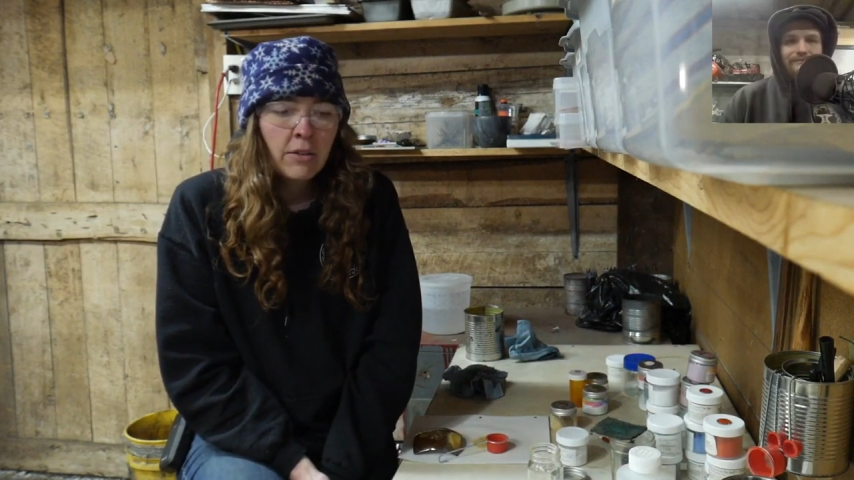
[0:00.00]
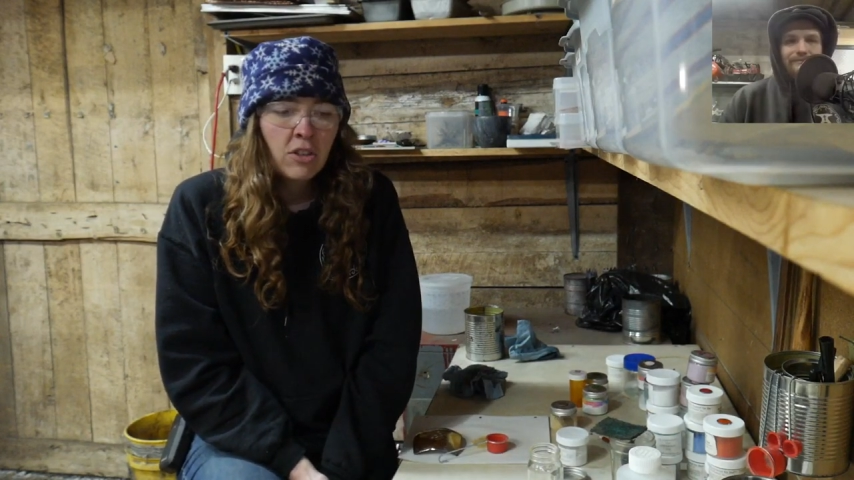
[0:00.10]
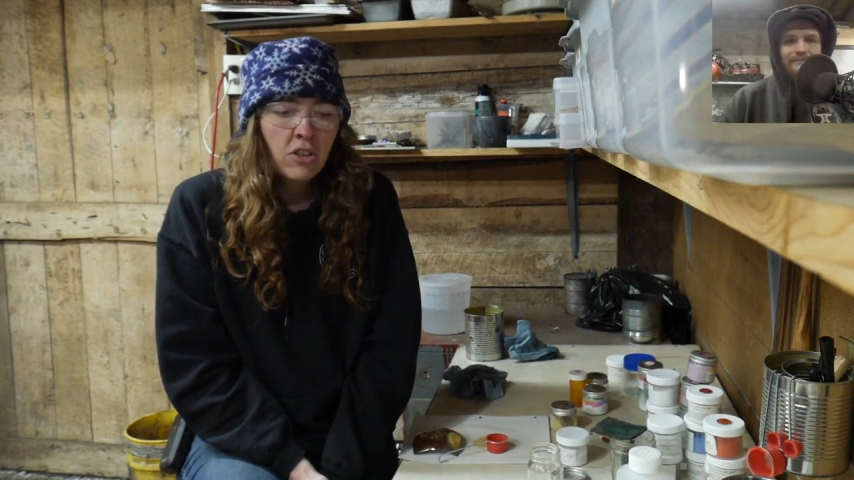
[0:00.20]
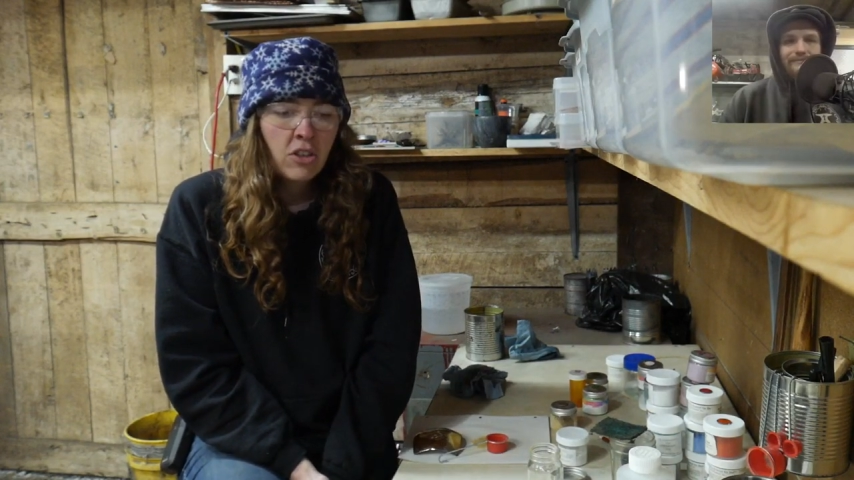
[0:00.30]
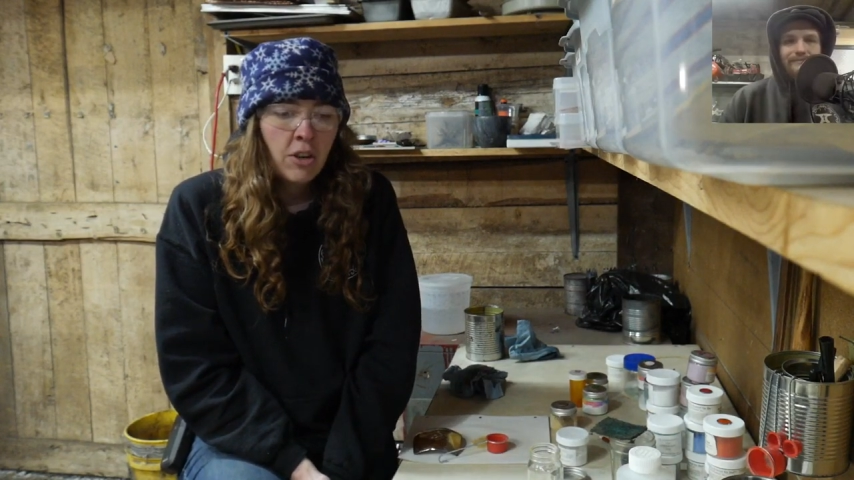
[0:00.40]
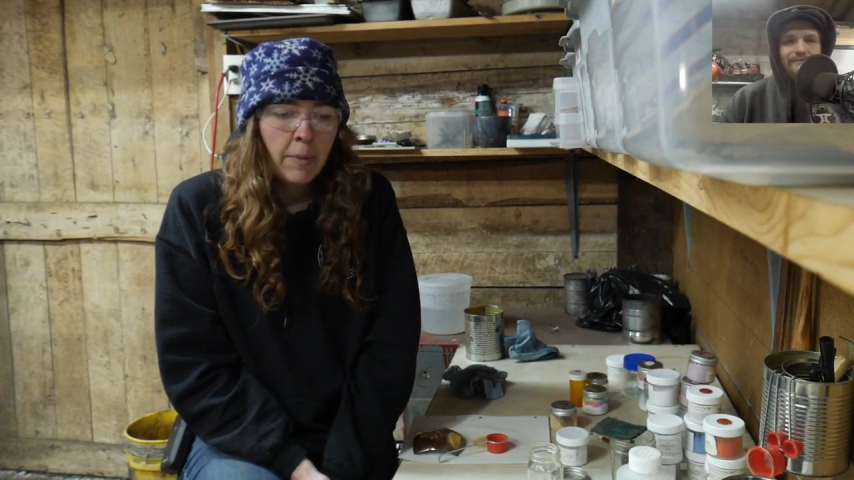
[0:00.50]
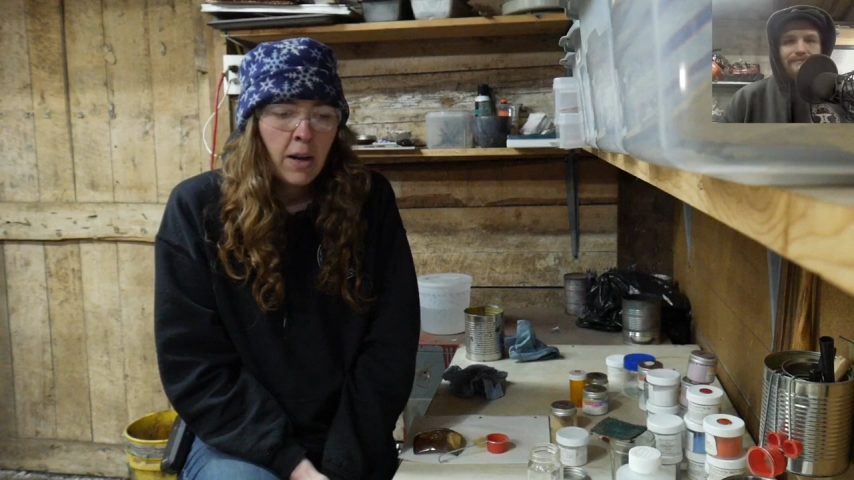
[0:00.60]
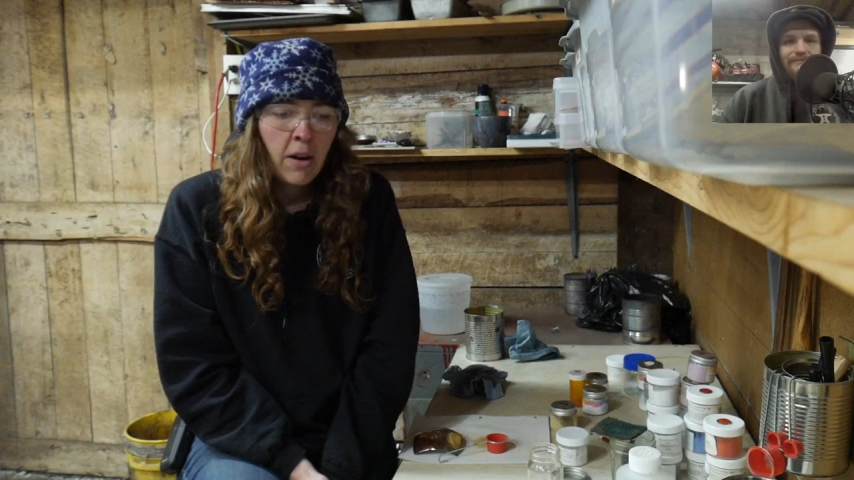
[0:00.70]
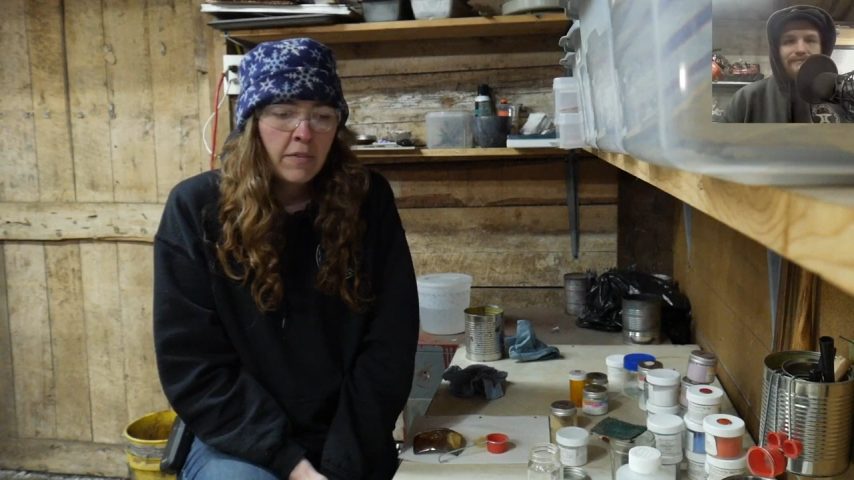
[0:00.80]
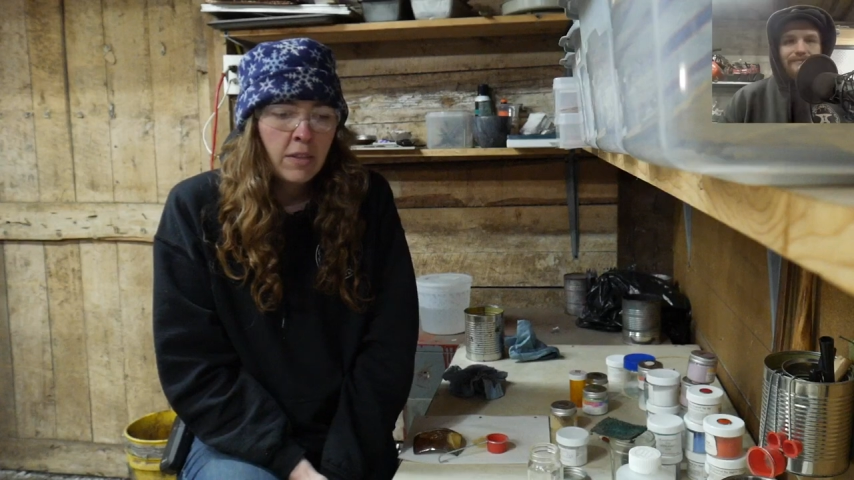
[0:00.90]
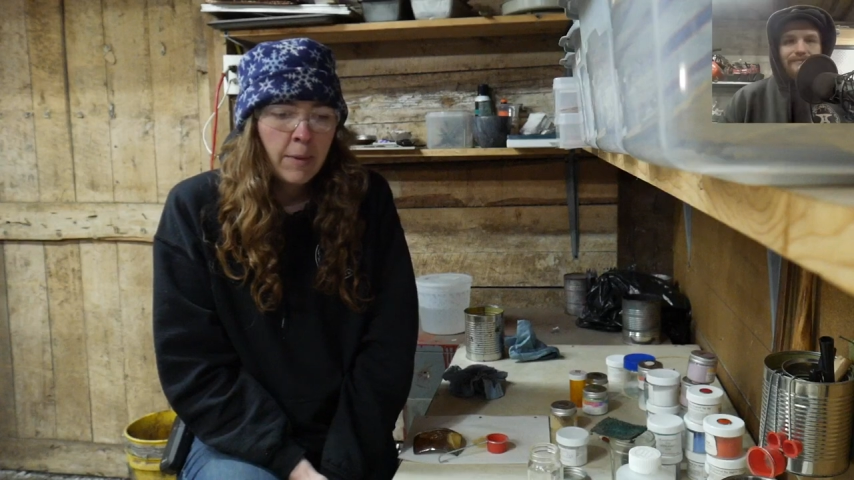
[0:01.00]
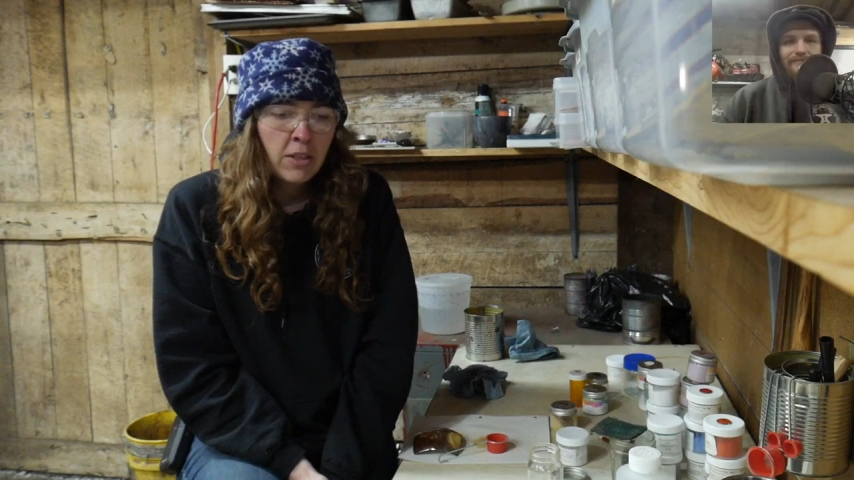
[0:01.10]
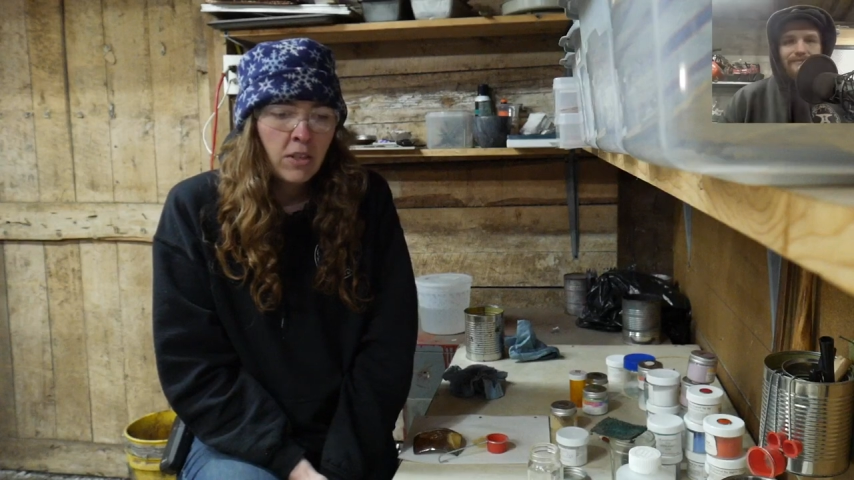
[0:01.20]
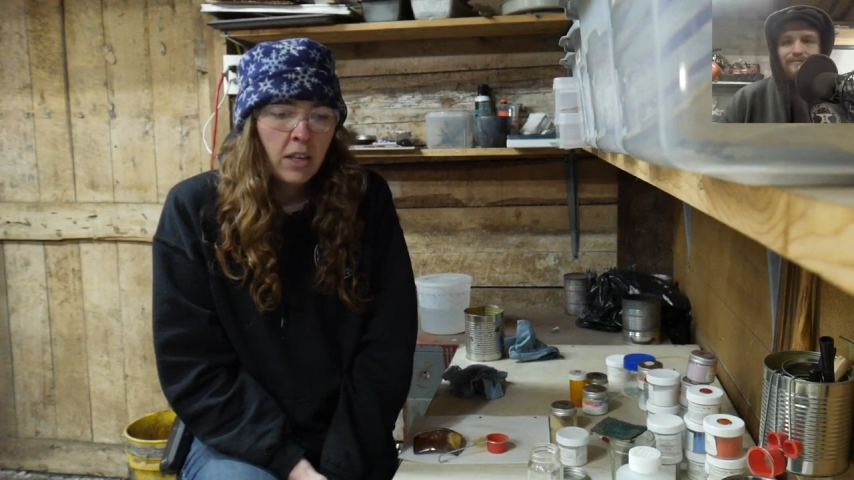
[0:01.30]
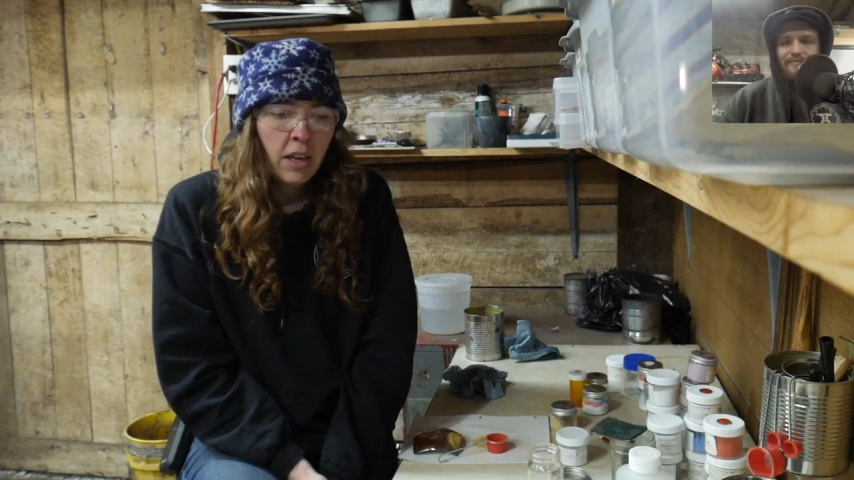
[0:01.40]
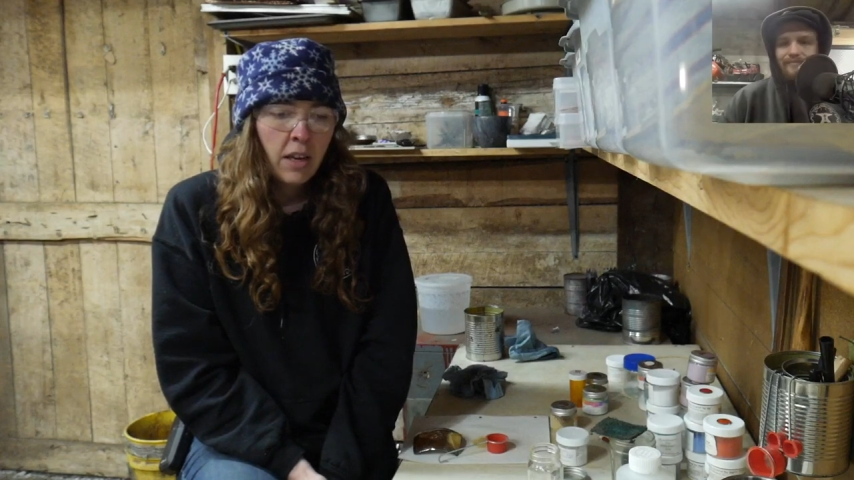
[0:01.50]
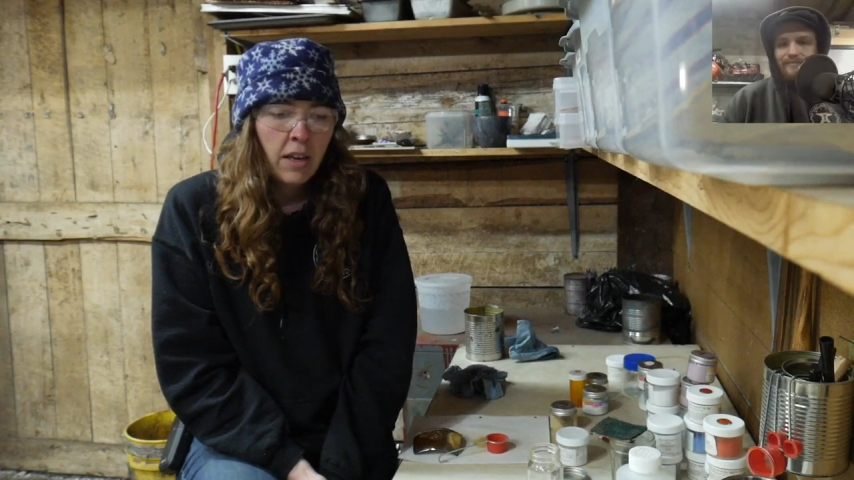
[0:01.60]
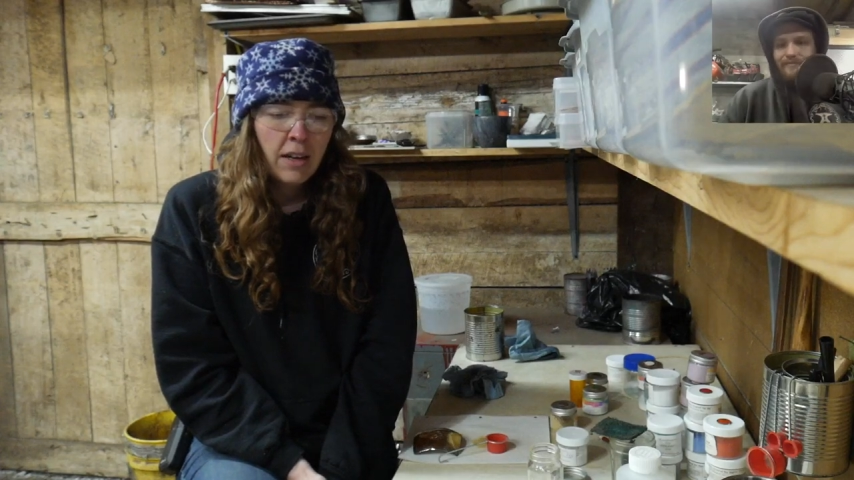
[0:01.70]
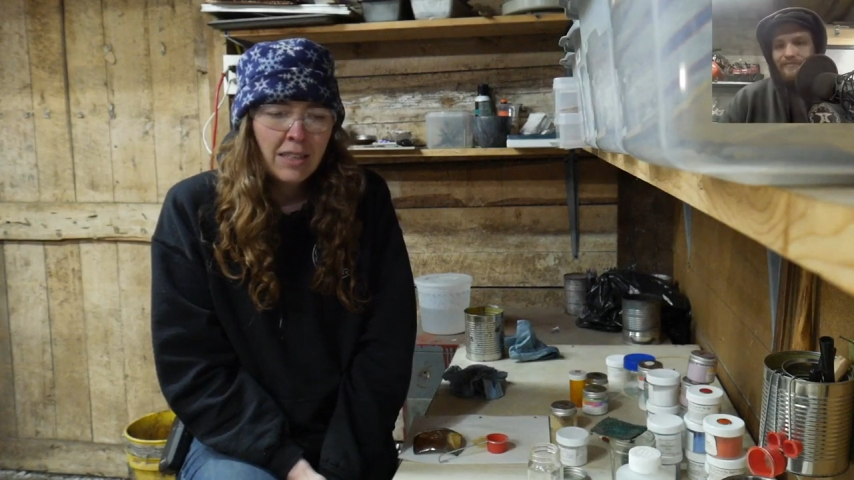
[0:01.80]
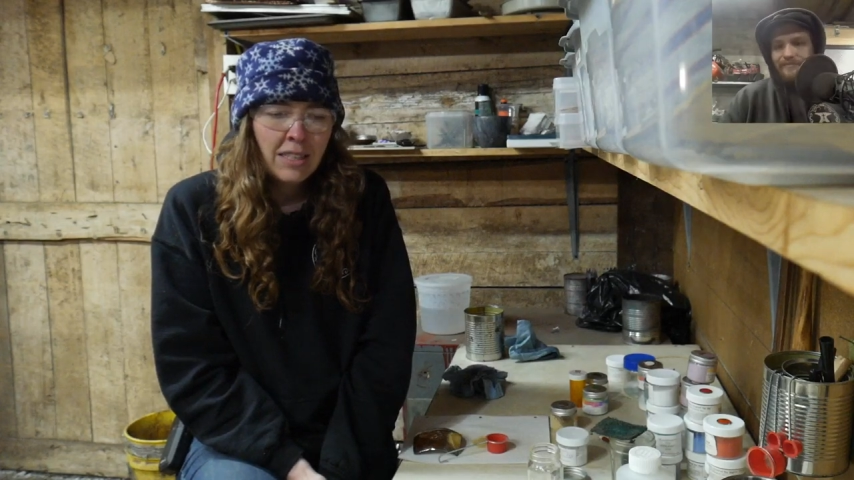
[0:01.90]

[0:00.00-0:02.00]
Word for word: It was just chipping off, especially uh,